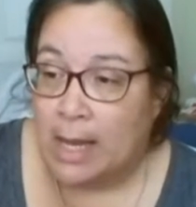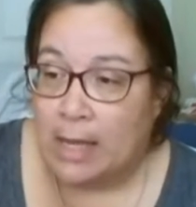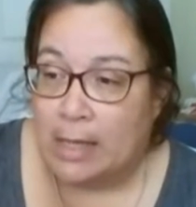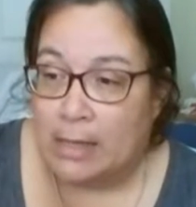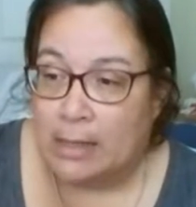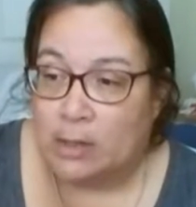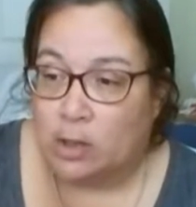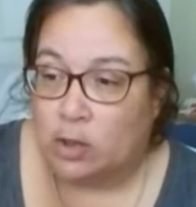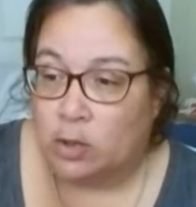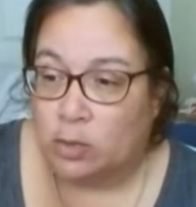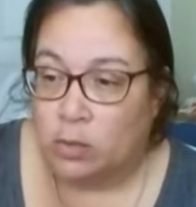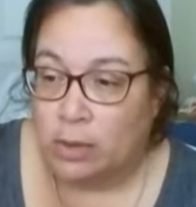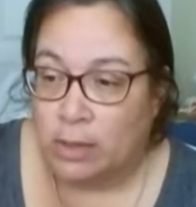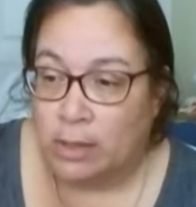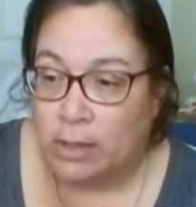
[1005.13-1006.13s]
It
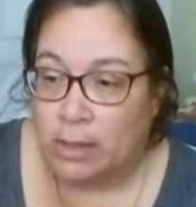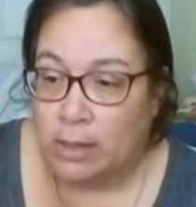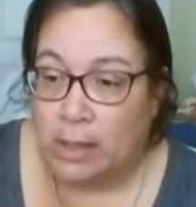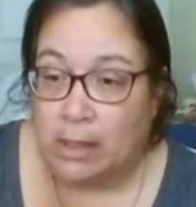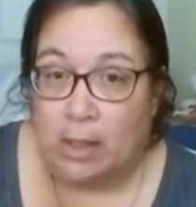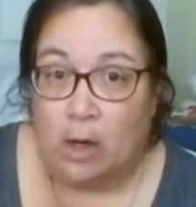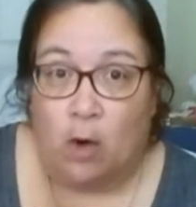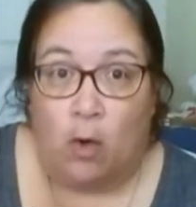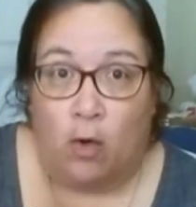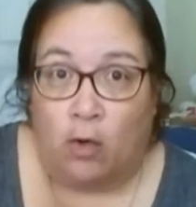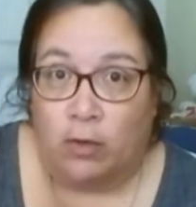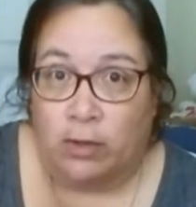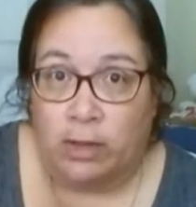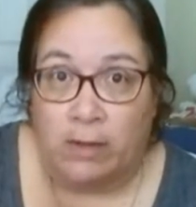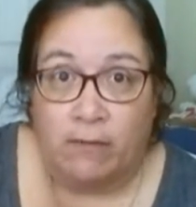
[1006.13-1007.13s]
included
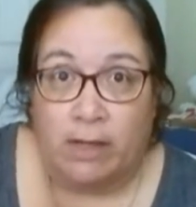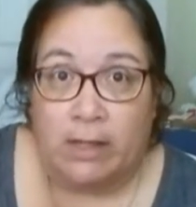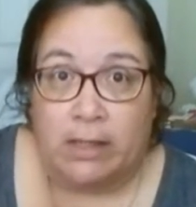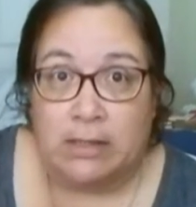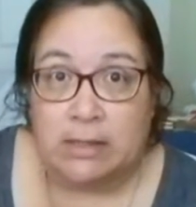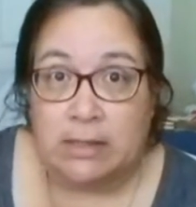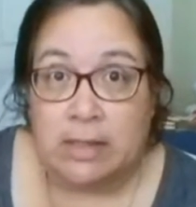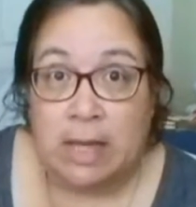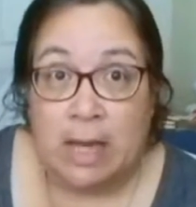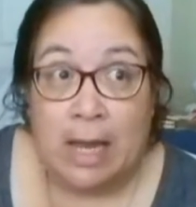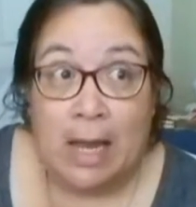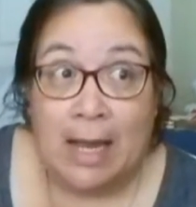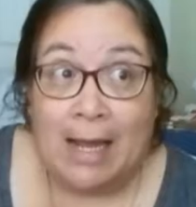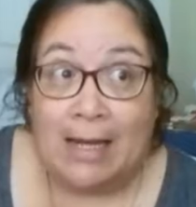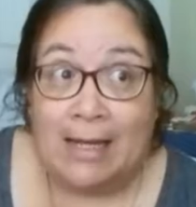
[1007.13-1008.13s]
all the events.
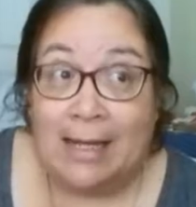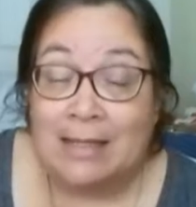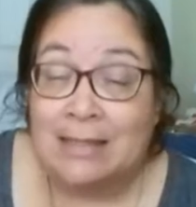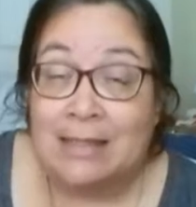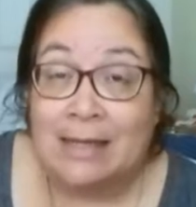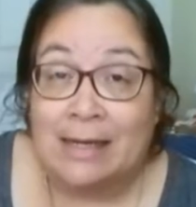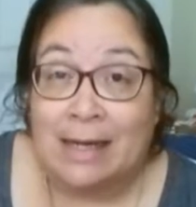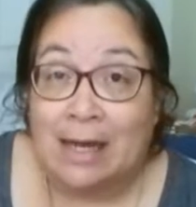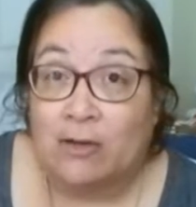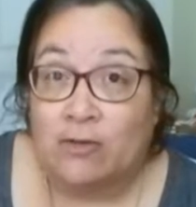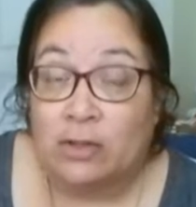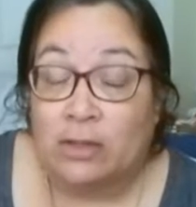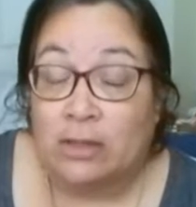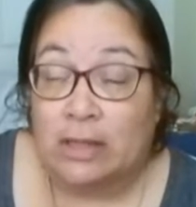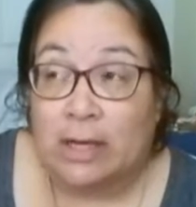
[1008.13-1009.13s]
And that's not
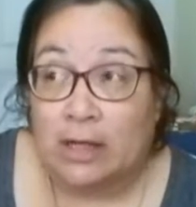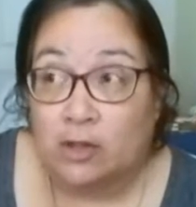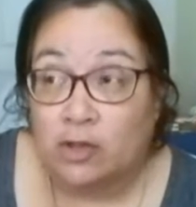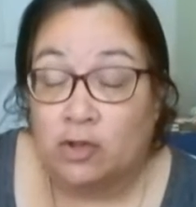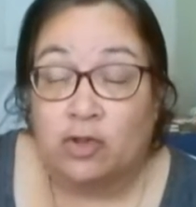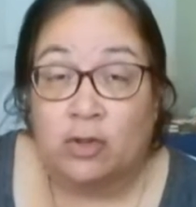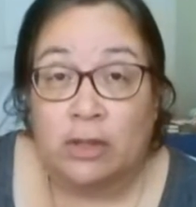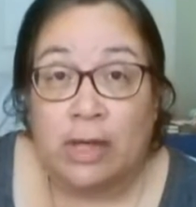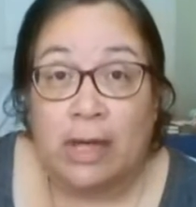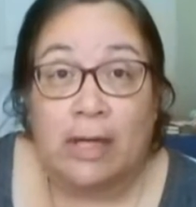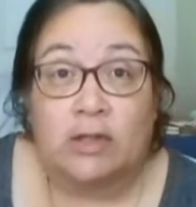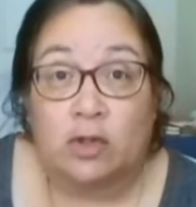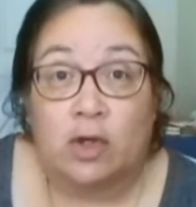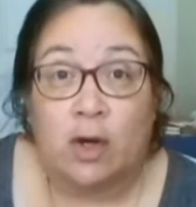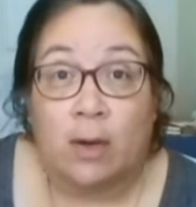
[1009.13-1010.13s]
counting that I usually
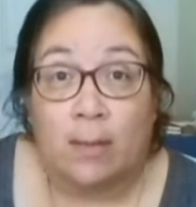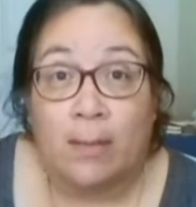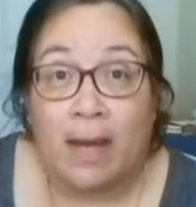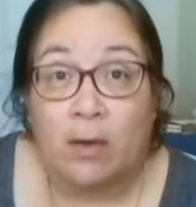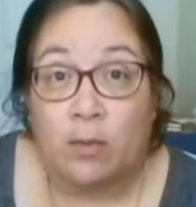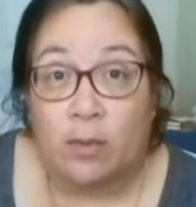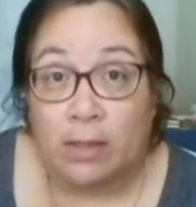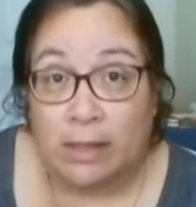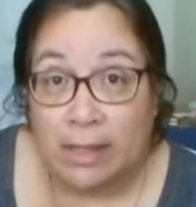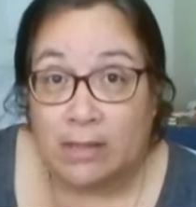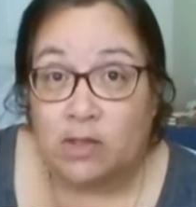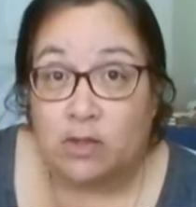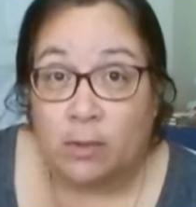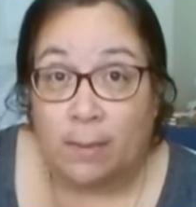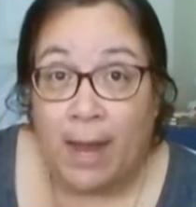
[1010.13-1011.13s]
had to come back with an
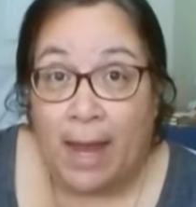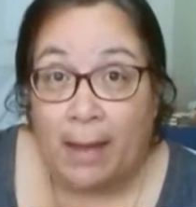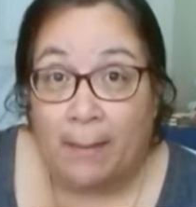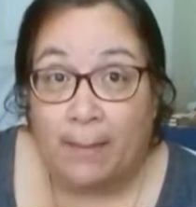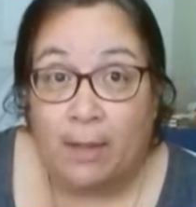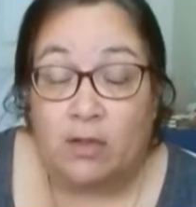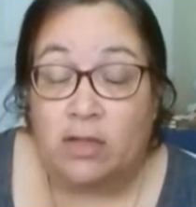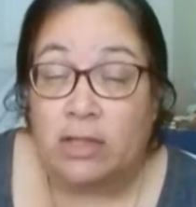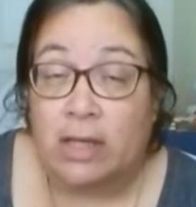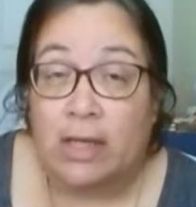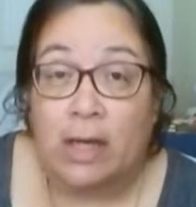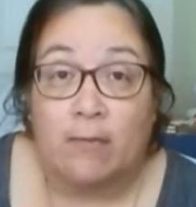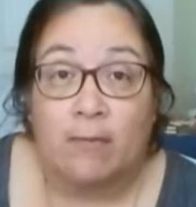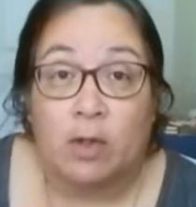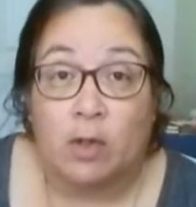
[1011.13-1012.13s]
extra bag because they
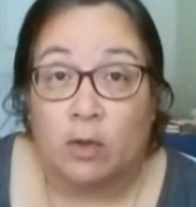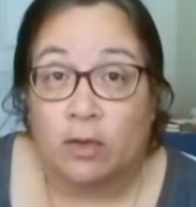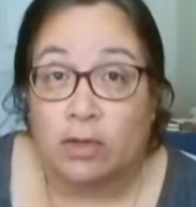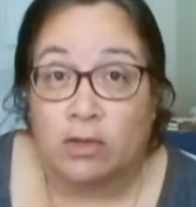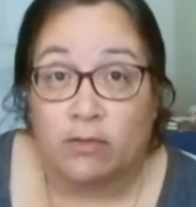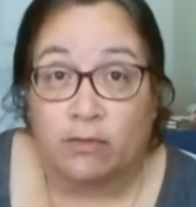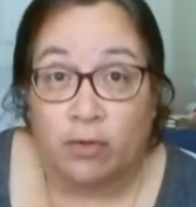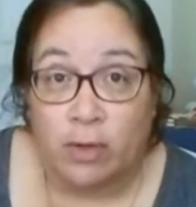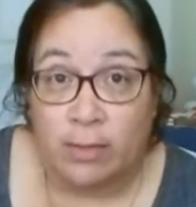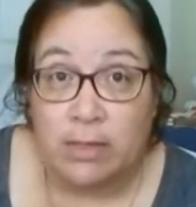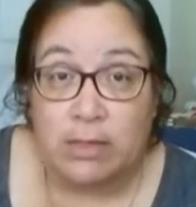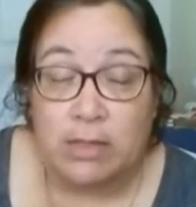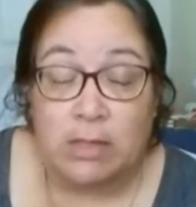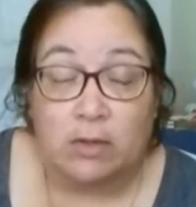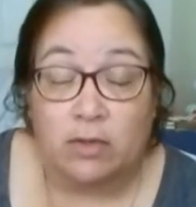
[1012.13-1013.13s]
gave me all these
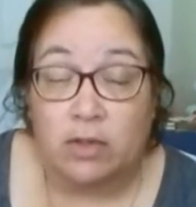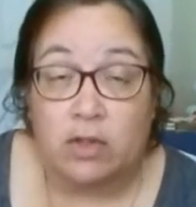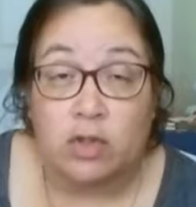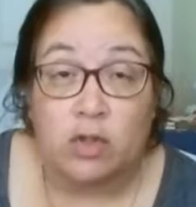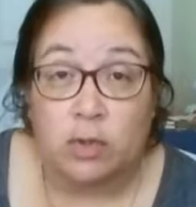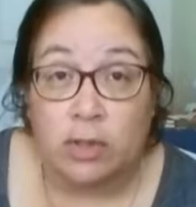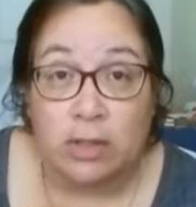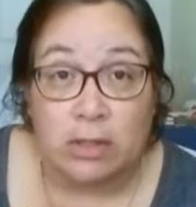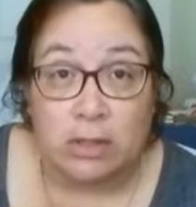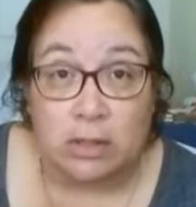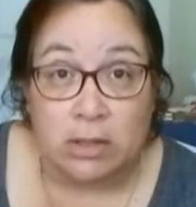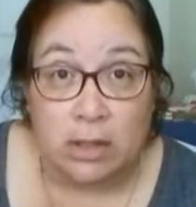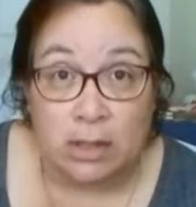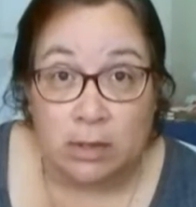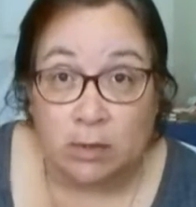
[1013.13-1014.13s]
freebies and all these
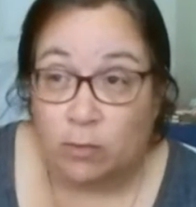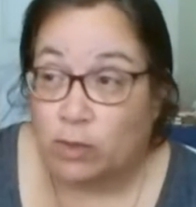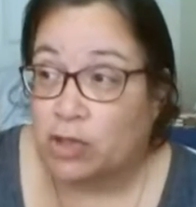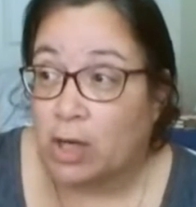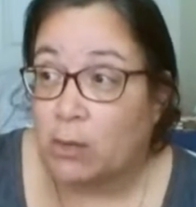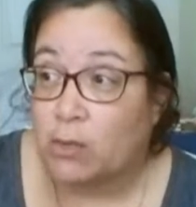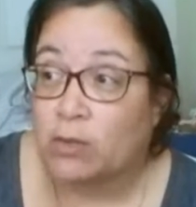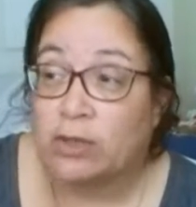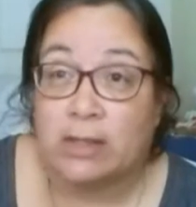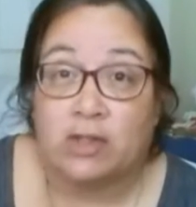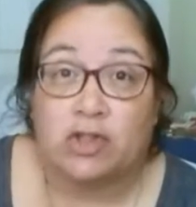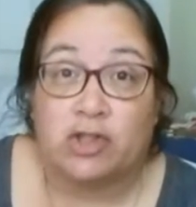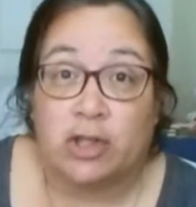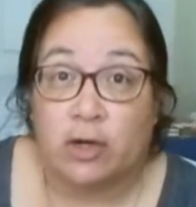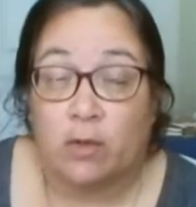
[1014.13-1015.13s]
goodies, which I would
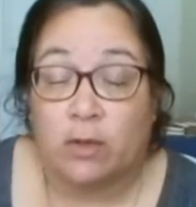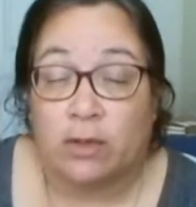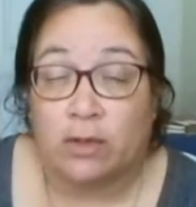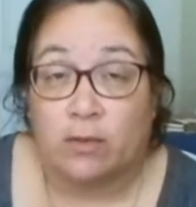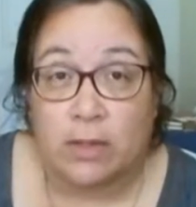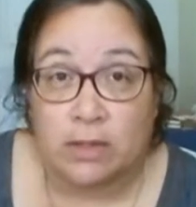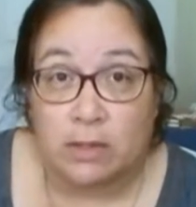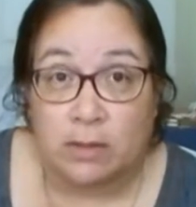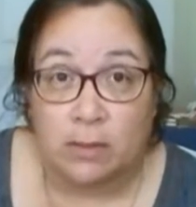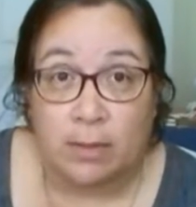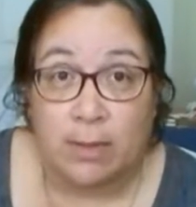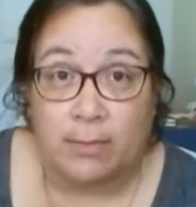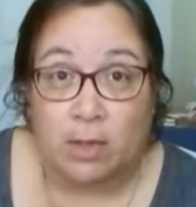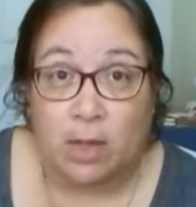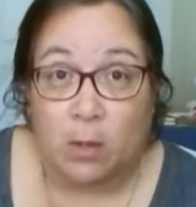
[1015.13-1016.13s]
then share with the rest of the
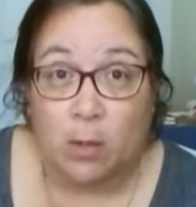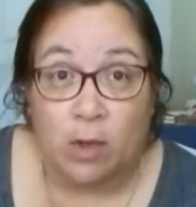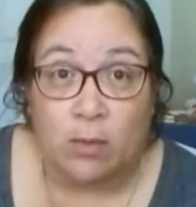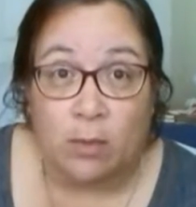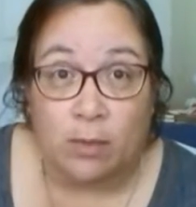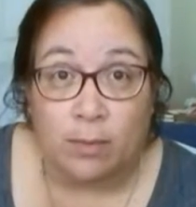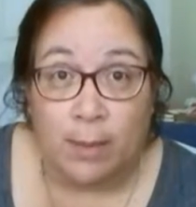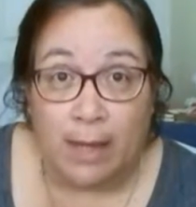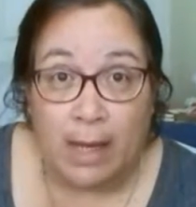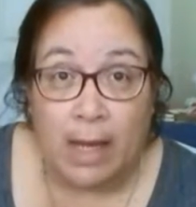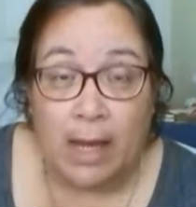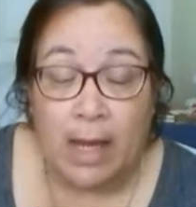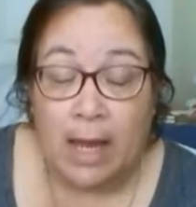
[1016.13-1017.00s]
people that work with me.